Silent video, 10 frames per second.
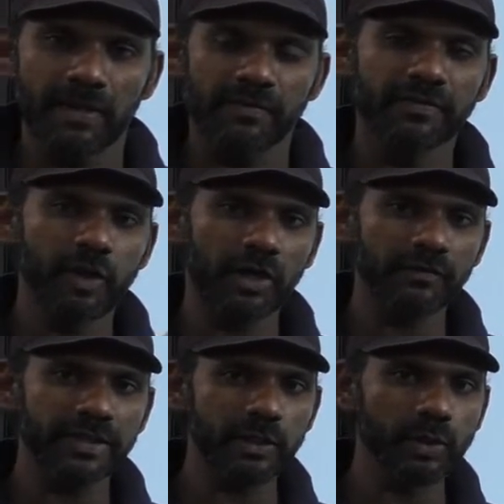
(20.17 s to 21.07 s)
We have
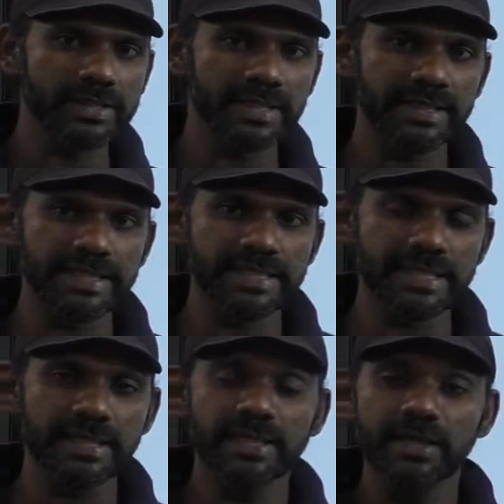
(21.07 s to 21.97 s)
gone for the rules in
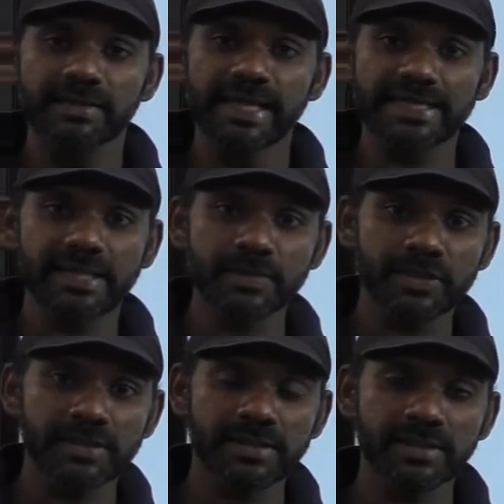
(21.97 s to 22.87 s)
detail, the
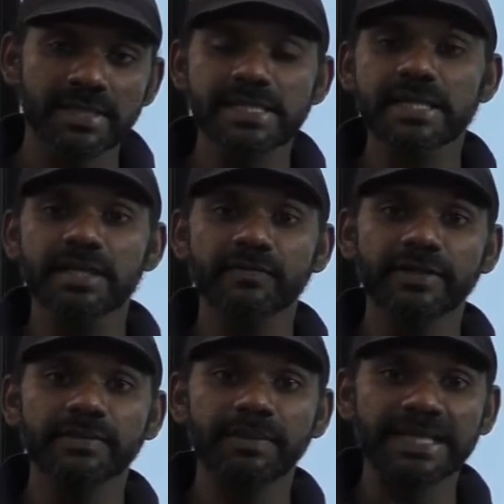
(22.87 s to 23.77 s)
exceptions in detail
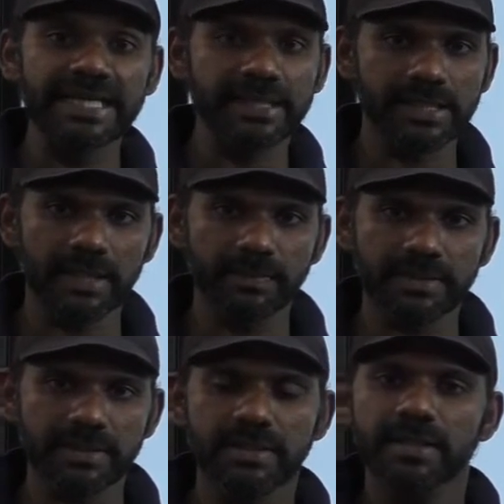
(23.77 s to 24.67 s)
with many
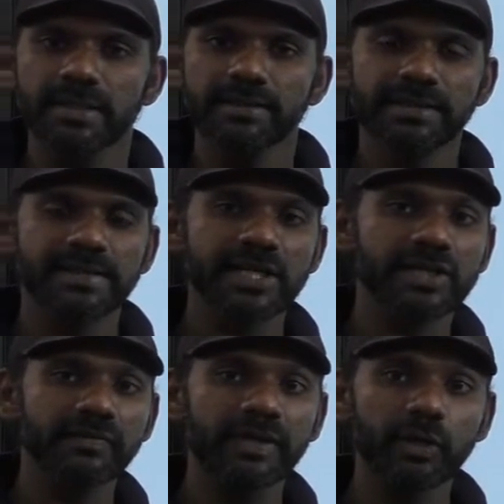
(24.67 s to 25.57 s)
examples. This
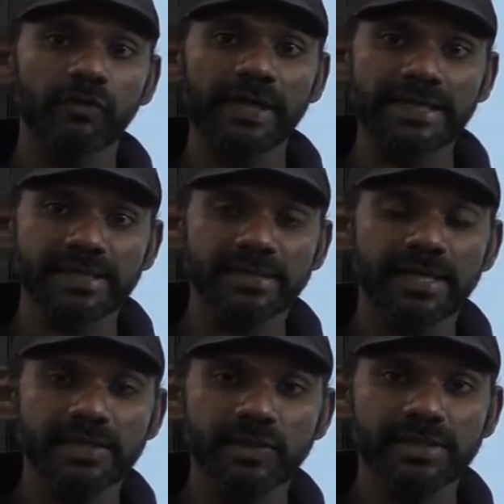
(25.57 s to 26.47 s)
session will go for an
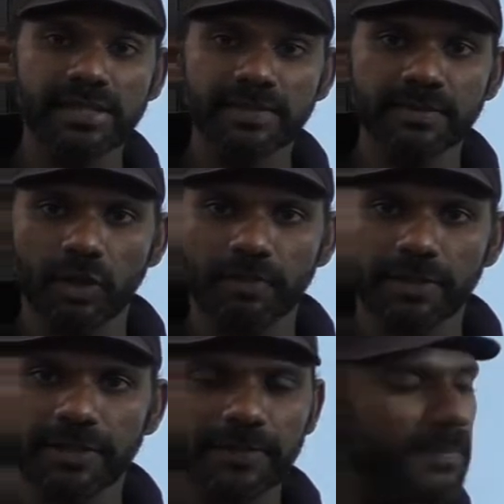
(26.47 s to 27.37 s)
exercise on the same topic.